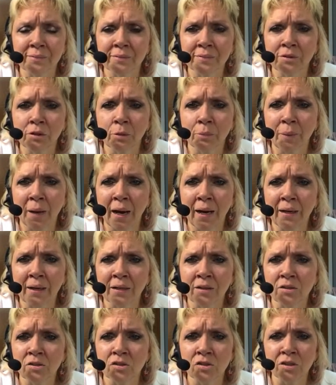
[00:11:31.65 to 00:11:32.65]
your
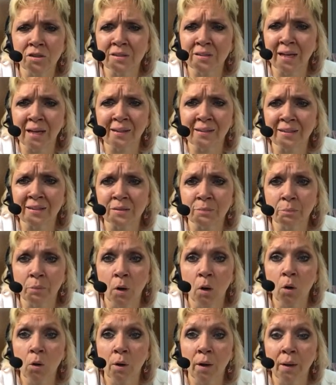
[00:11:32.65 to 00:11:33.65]
body is just on this
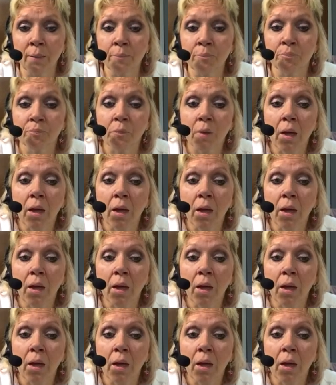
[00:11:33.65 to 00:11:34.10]
program